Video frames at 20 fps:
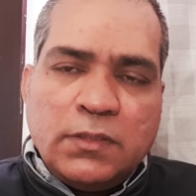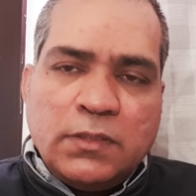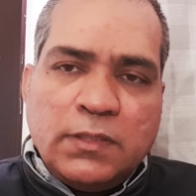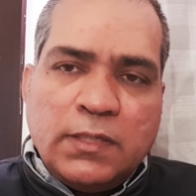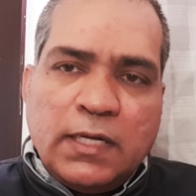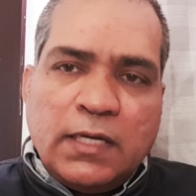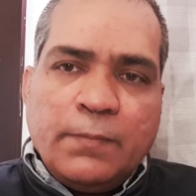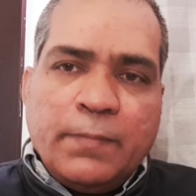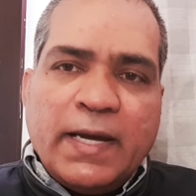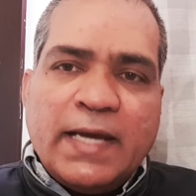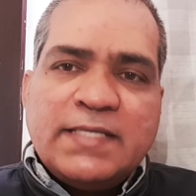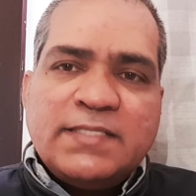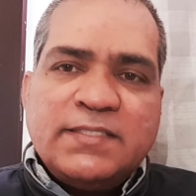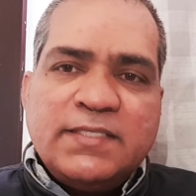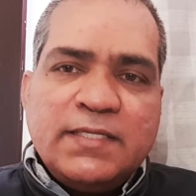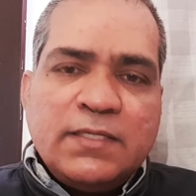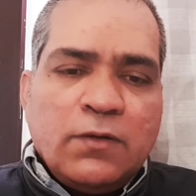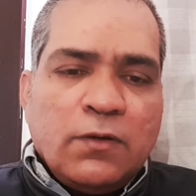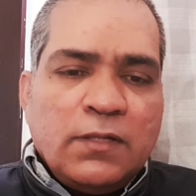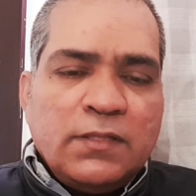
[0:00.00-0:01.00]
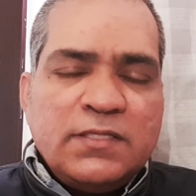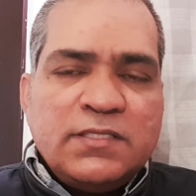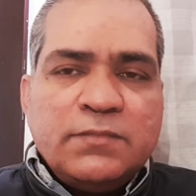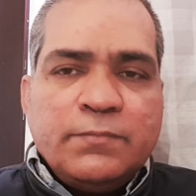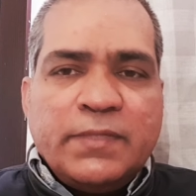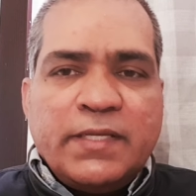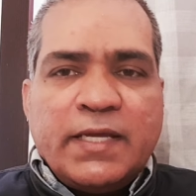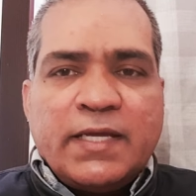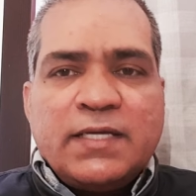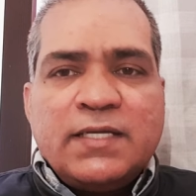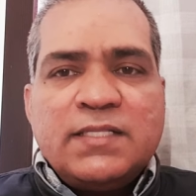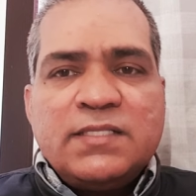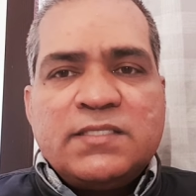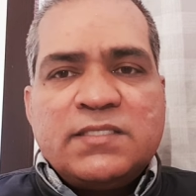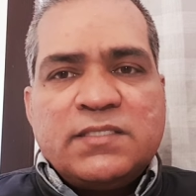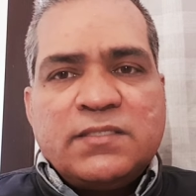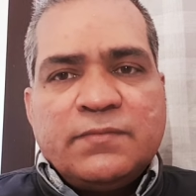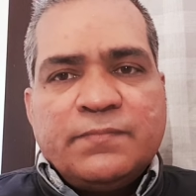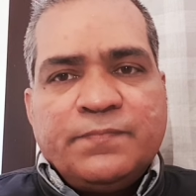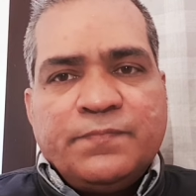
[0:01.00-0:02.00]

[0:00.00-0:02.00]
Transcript: And by seeing all these miracles,